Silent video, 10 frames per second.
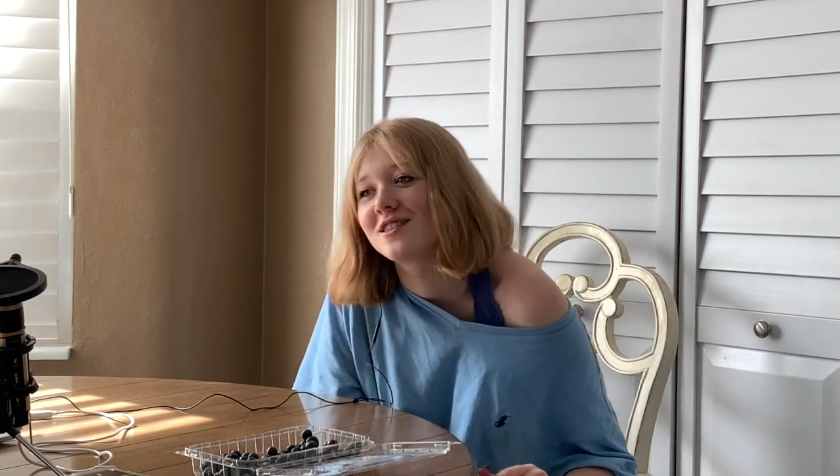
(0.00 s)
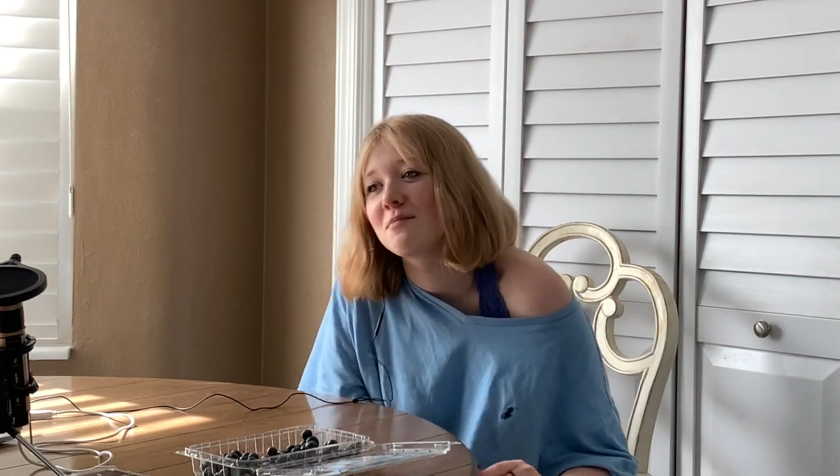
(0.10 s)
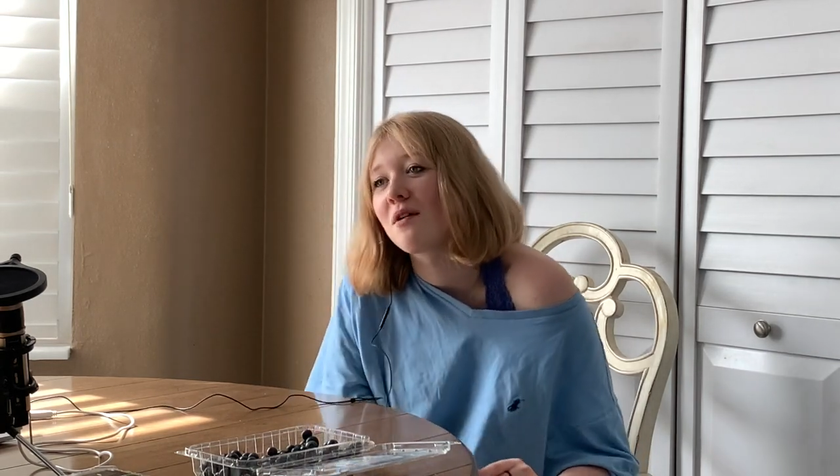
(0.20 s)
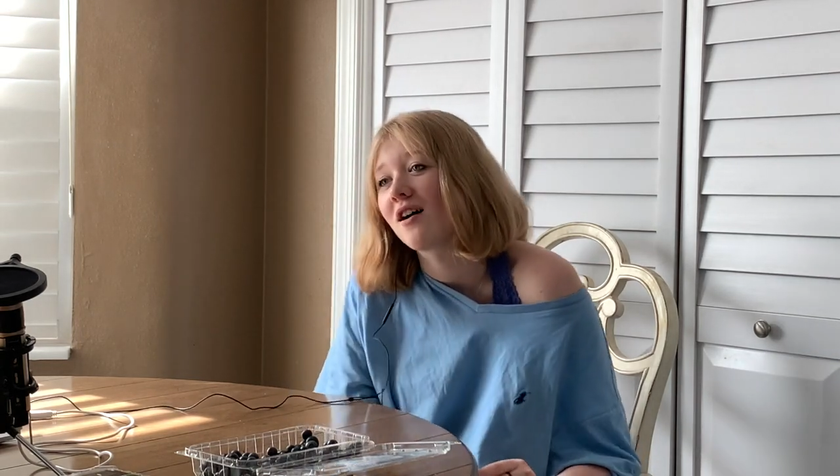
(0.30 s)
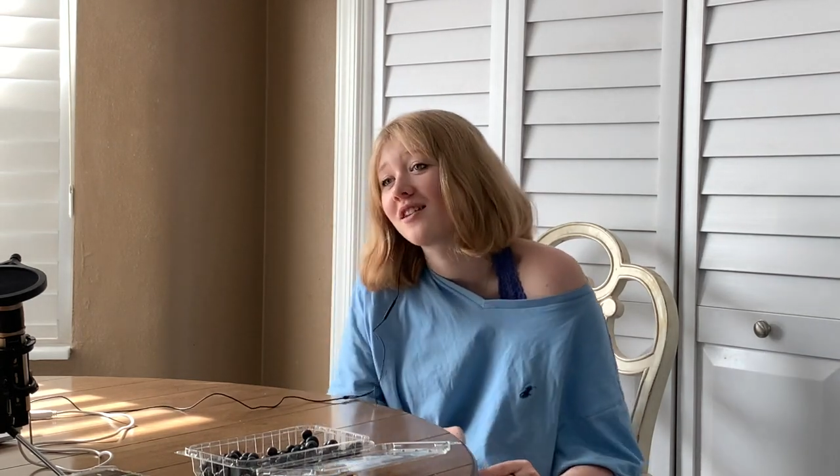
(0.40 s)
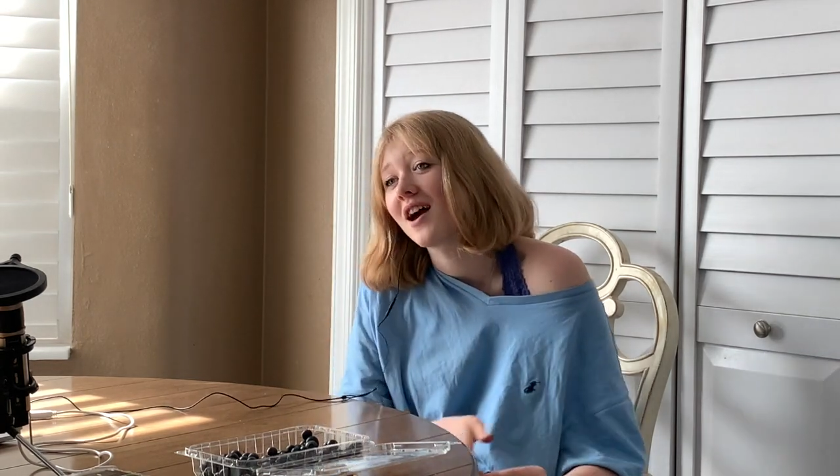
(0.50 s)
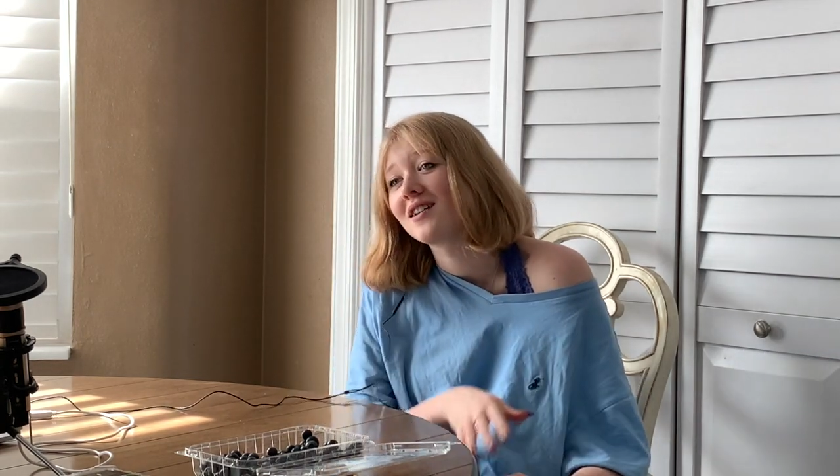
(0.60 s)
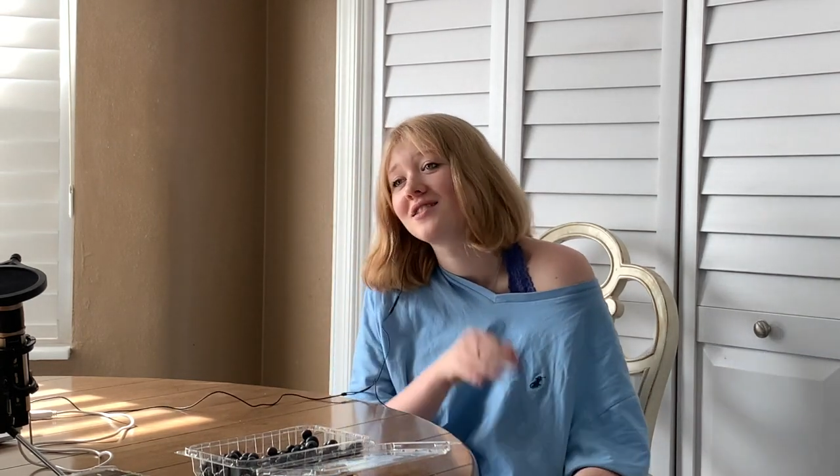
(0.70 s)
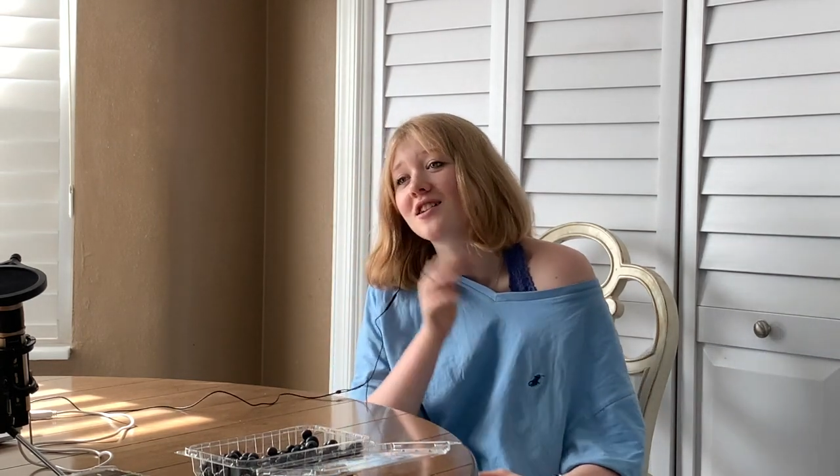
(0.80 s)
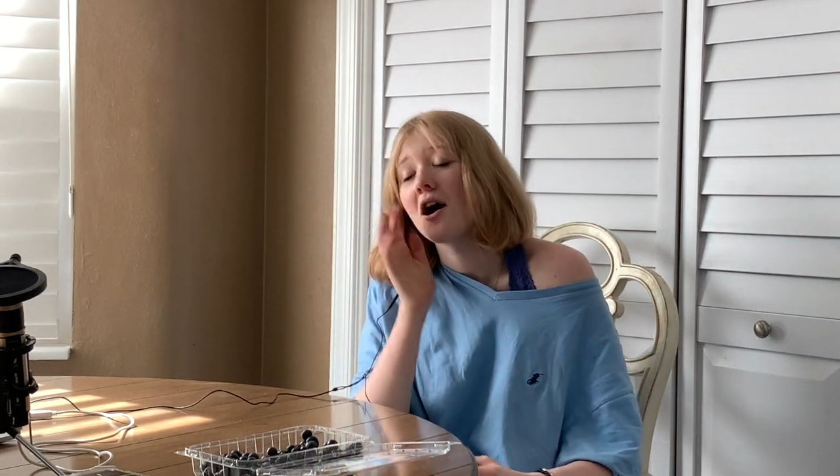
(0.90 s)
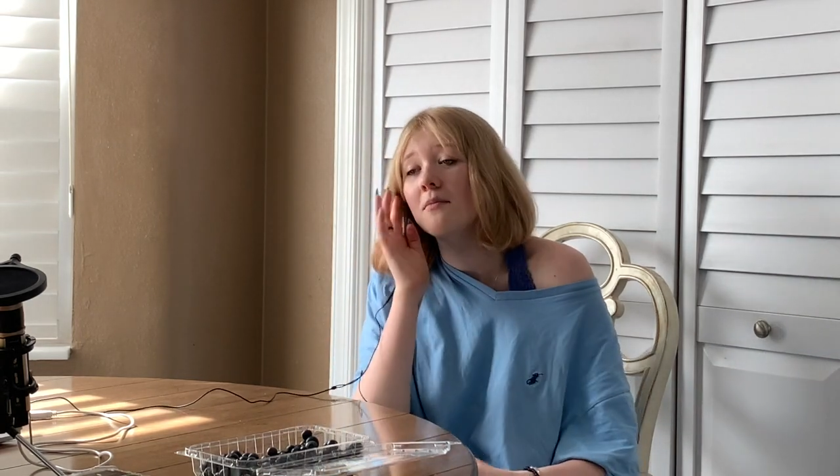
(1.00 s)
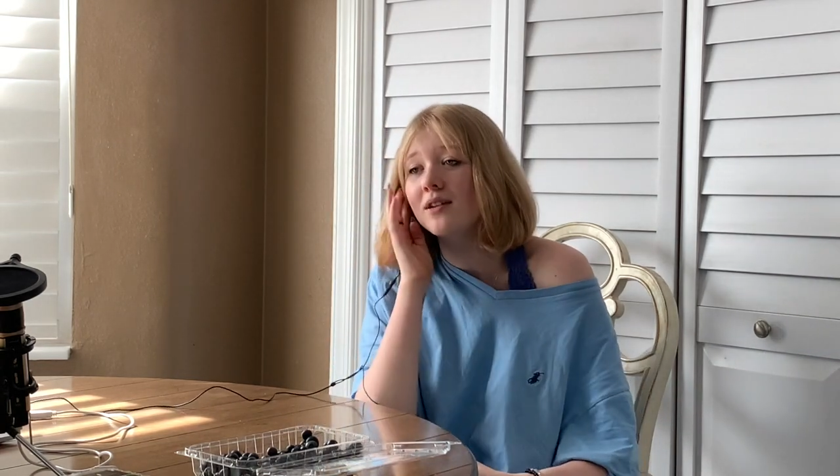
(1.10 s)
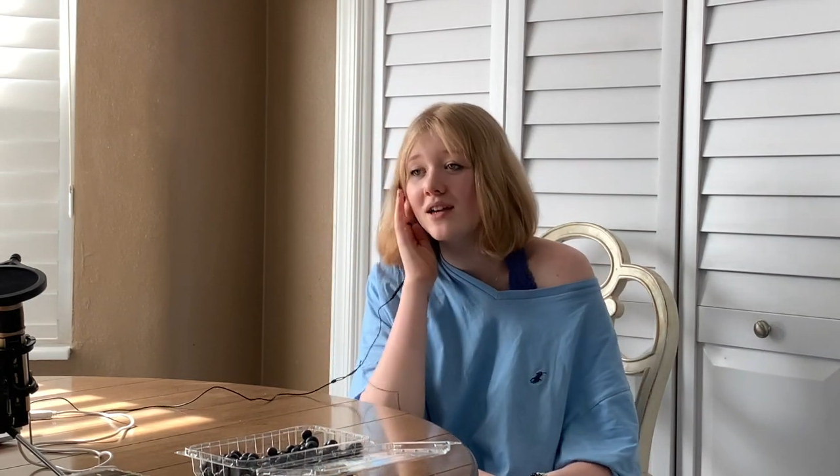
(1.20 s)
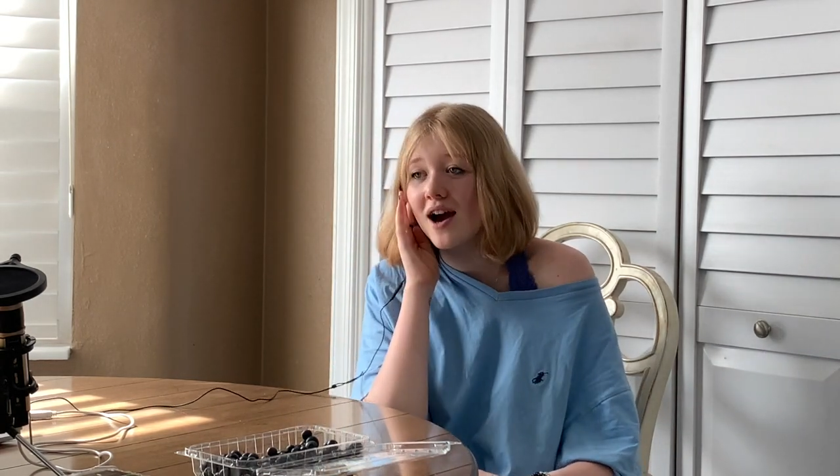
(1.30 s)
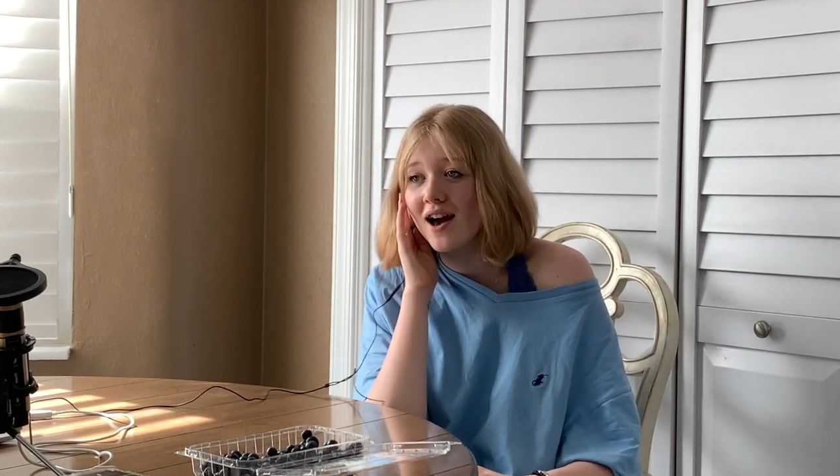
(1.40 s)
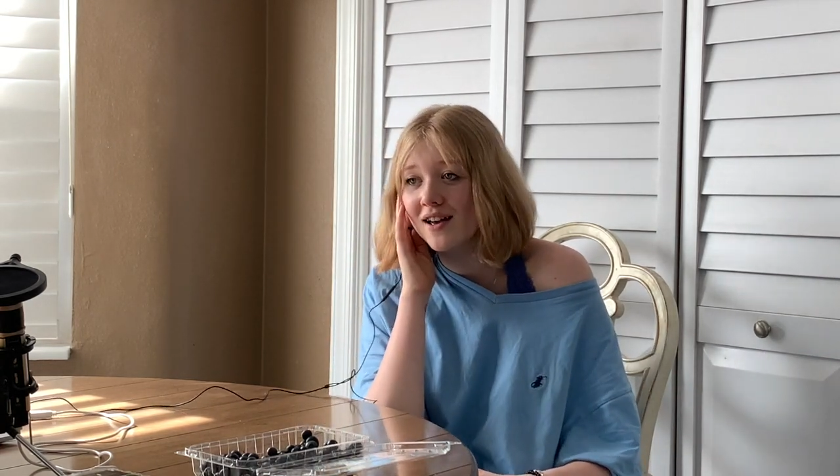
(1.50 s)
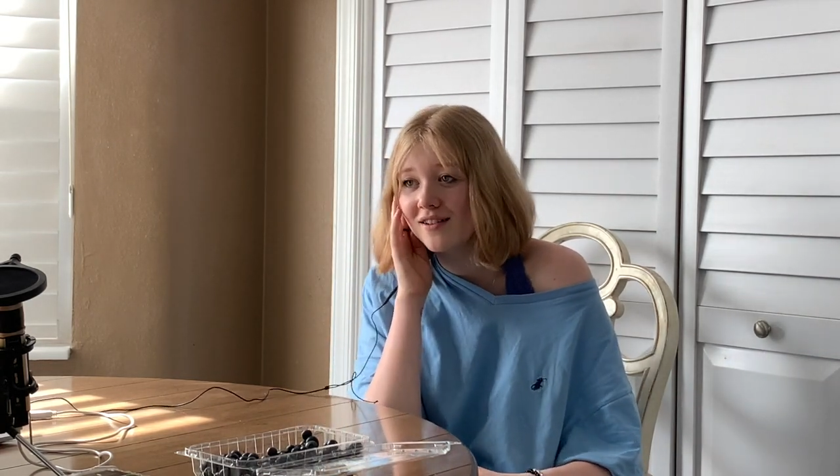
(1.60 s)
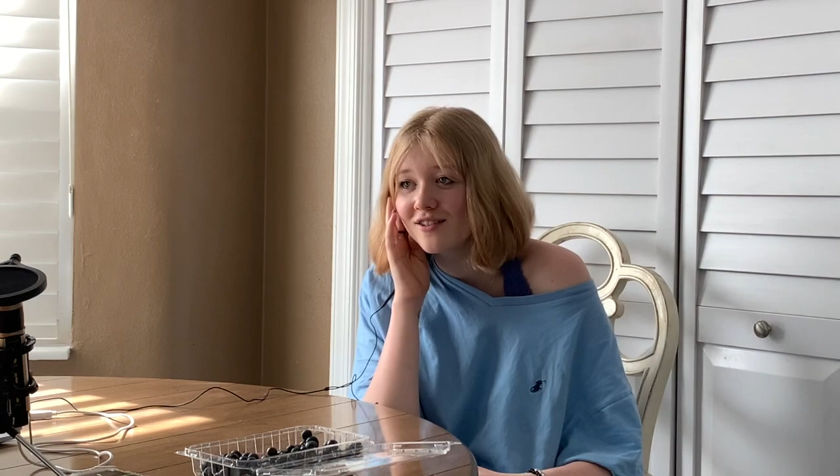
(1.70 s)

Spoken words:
that podcast, the comedy guy